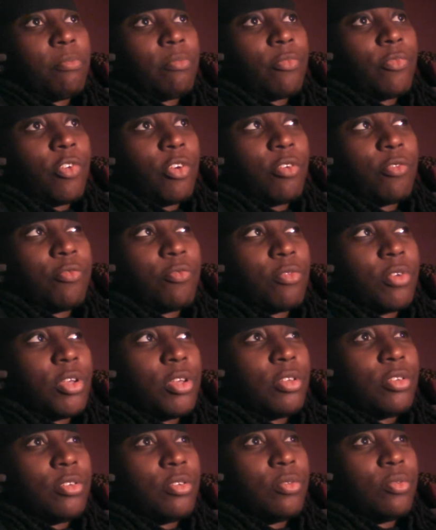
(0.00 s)
Feel free
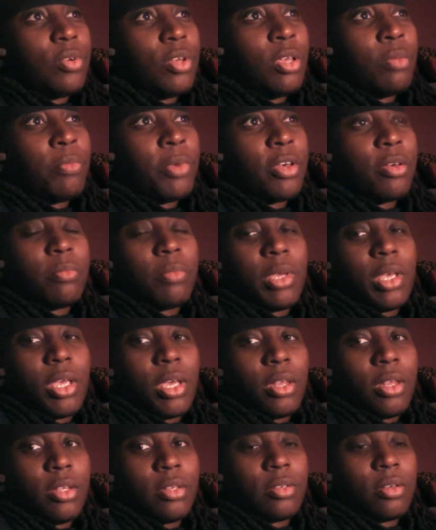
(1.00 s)
to email me
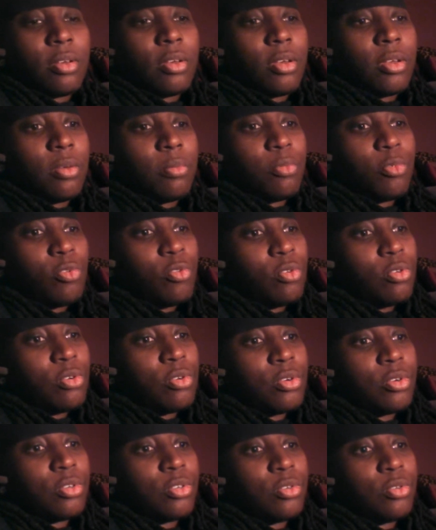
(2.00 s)
anytime
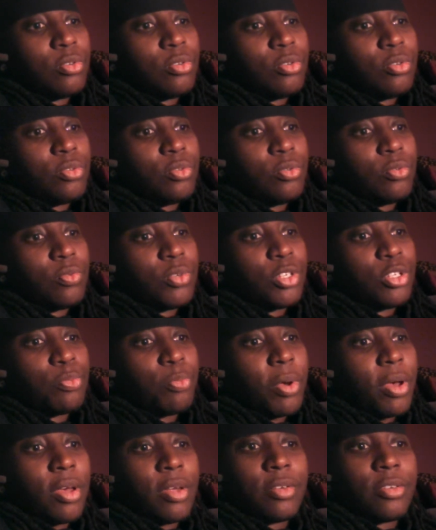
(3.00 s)
or to
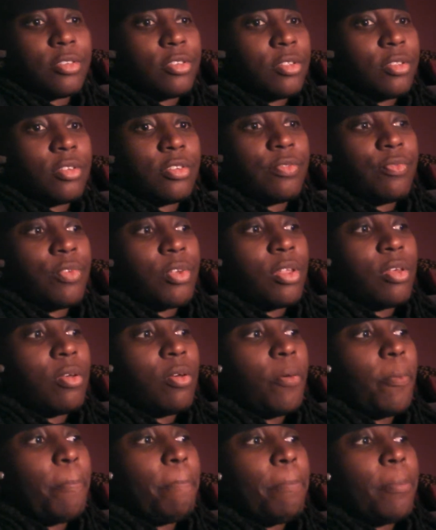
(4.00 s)
respond to this
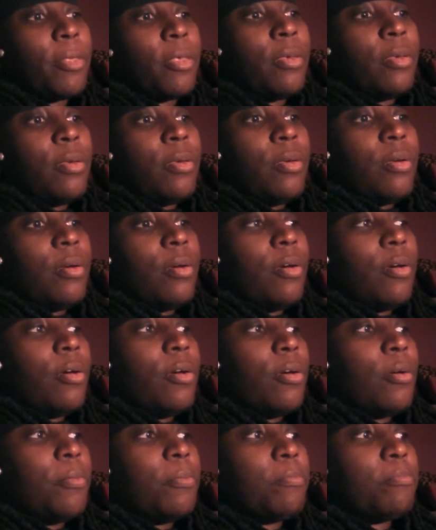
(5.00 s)
video.
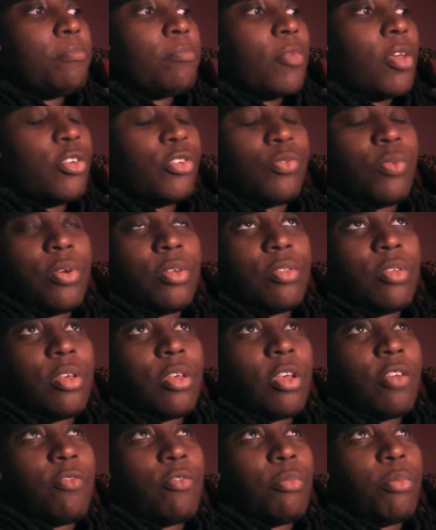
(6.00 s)
I just want to thank
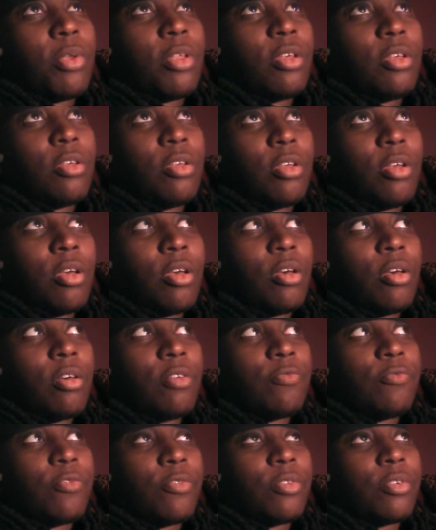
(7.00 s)
everybody
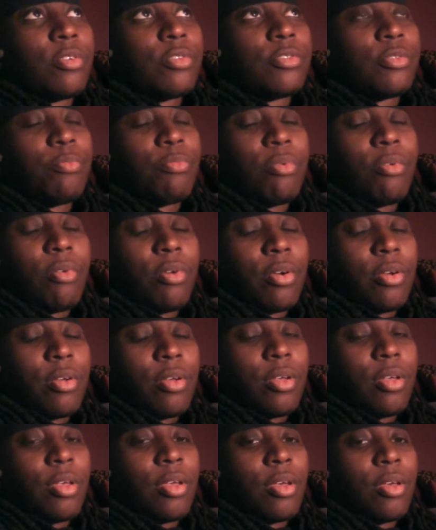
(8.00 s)
for their support,
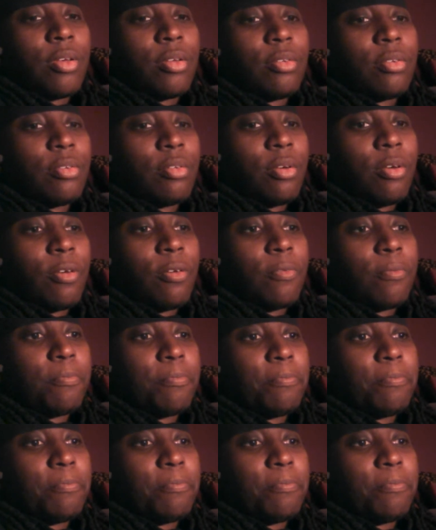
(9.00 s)
and I